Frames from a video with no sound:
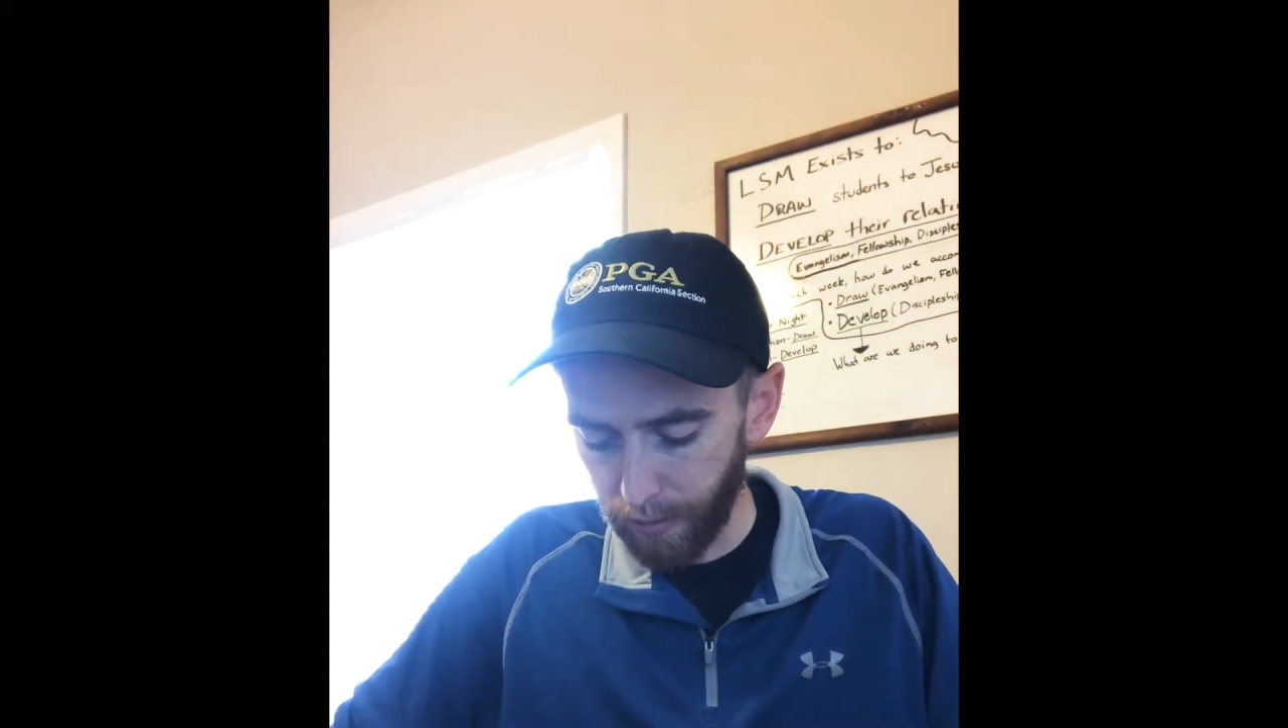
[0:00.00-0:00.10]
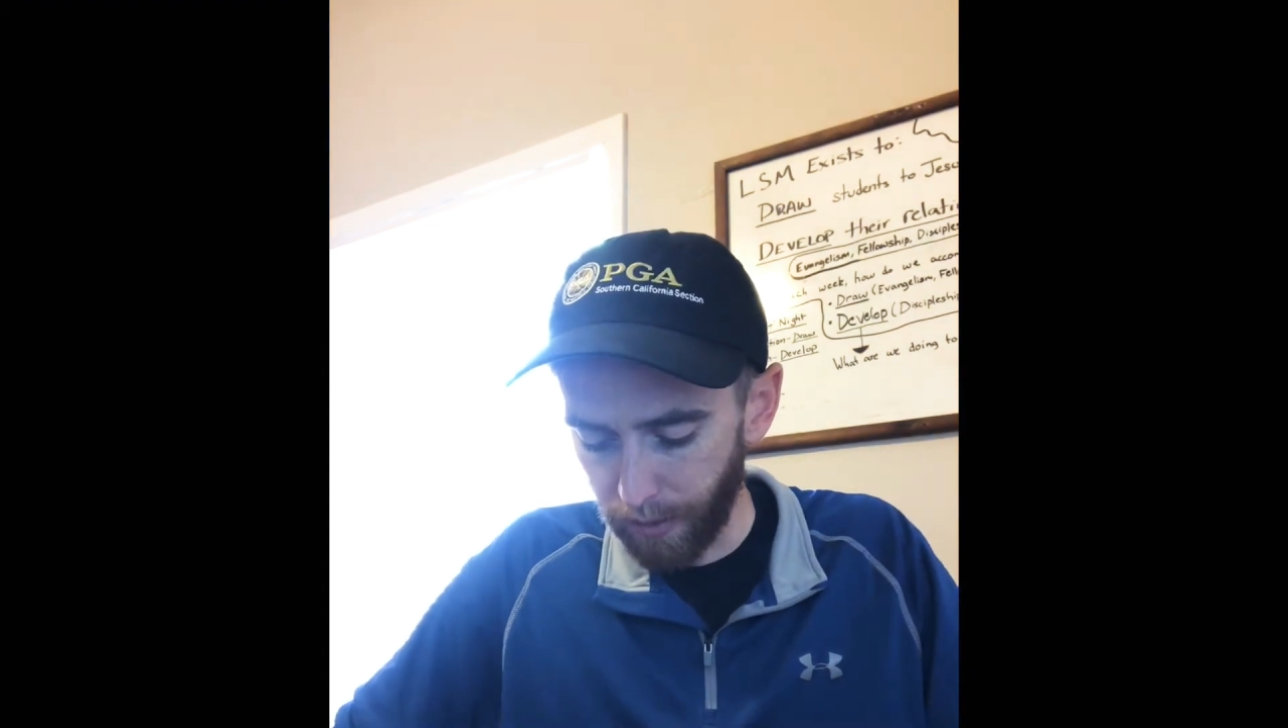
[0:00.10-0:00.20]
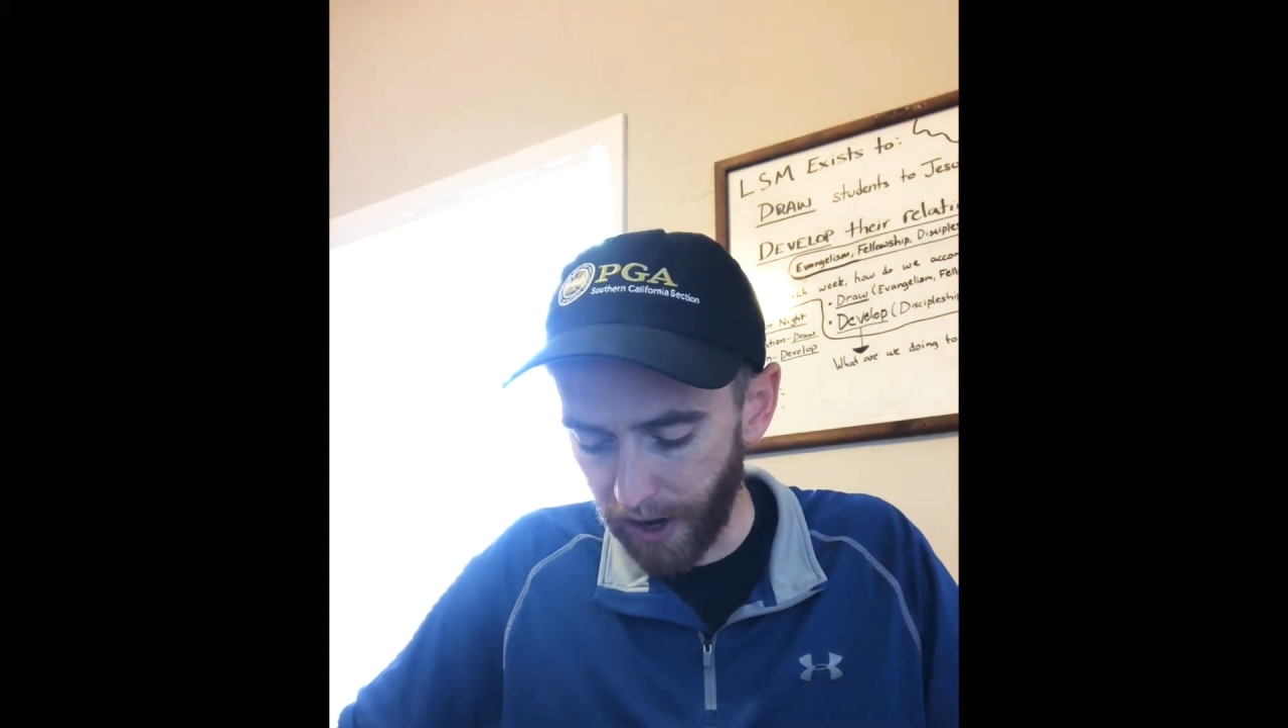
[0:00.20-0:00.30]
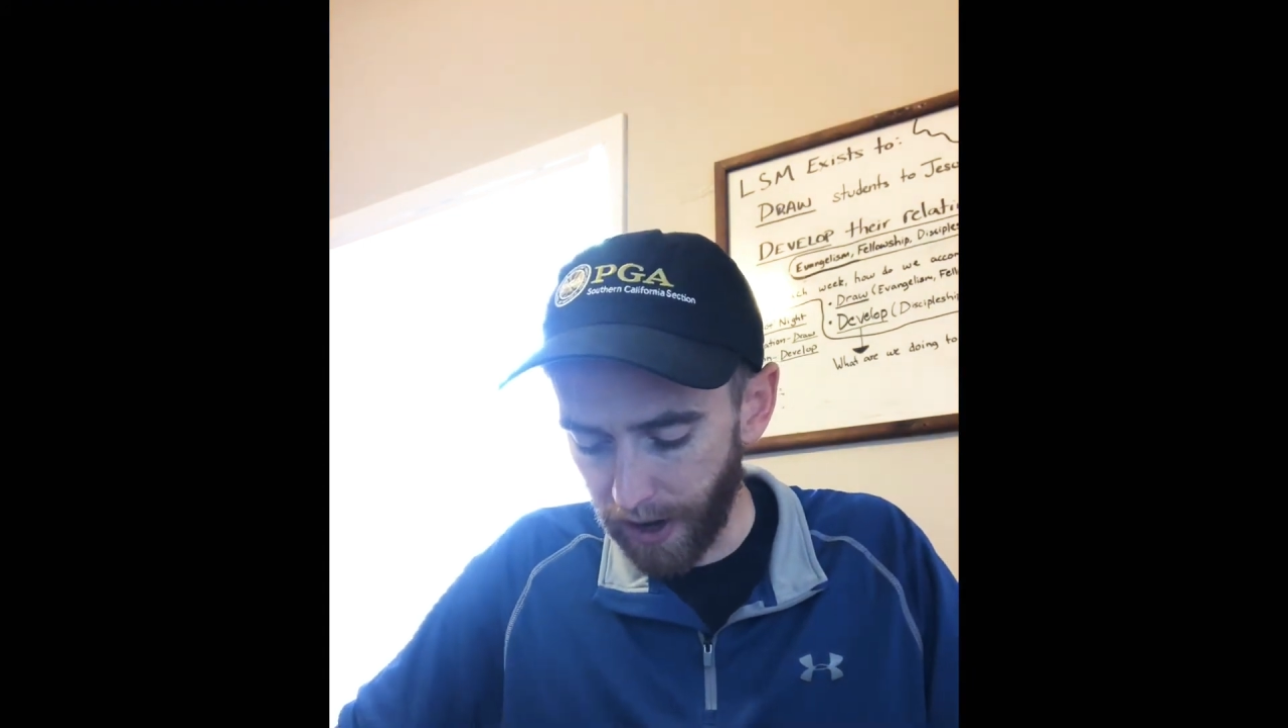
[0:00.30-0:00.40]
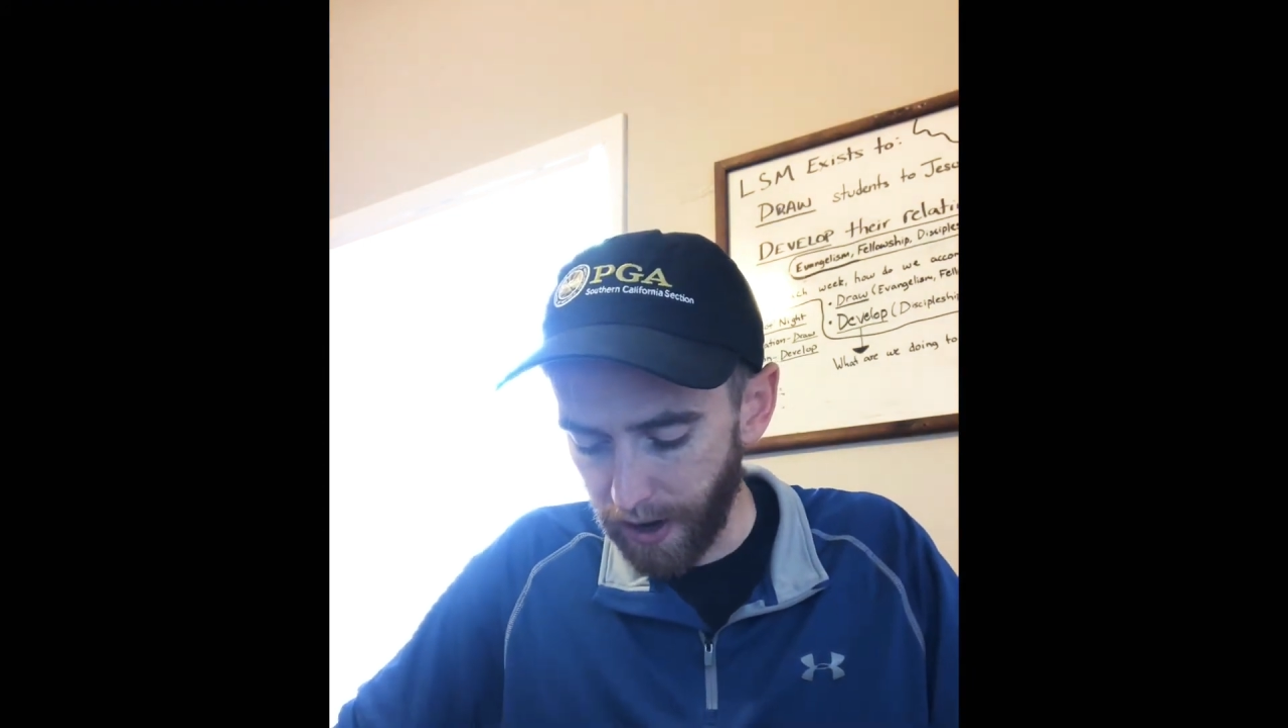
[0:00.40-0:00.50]

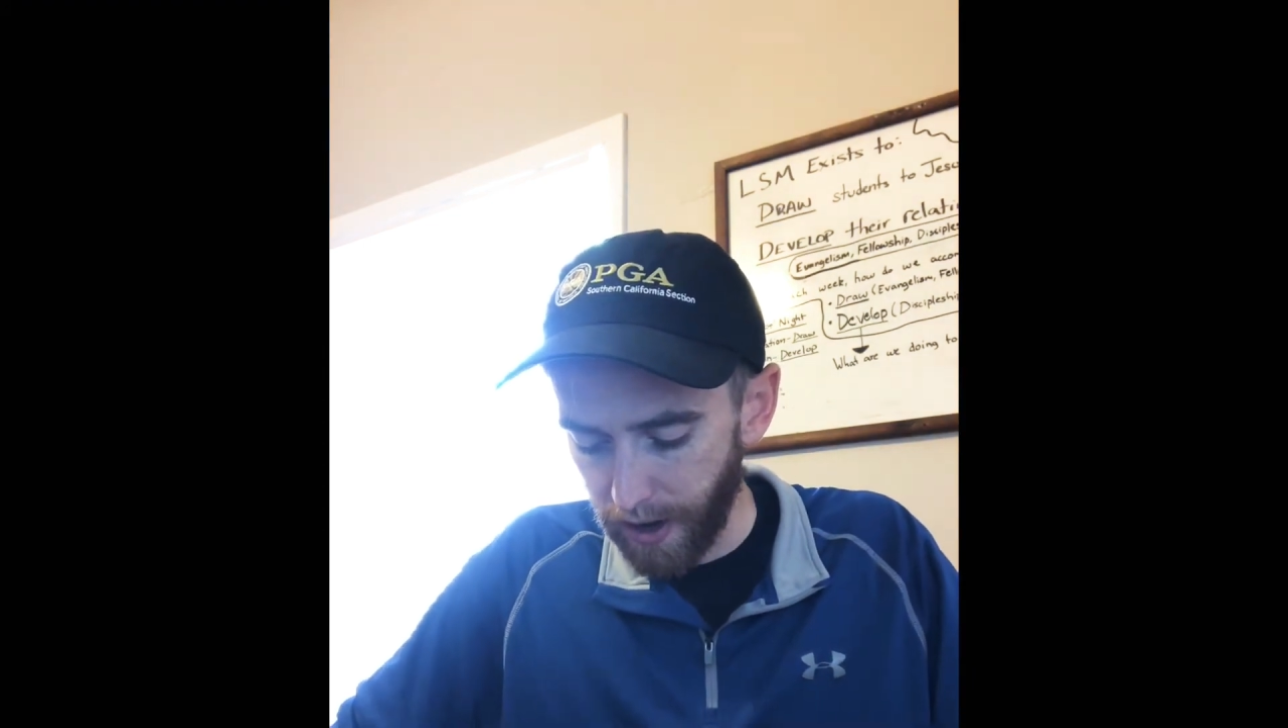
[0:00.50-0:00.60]
but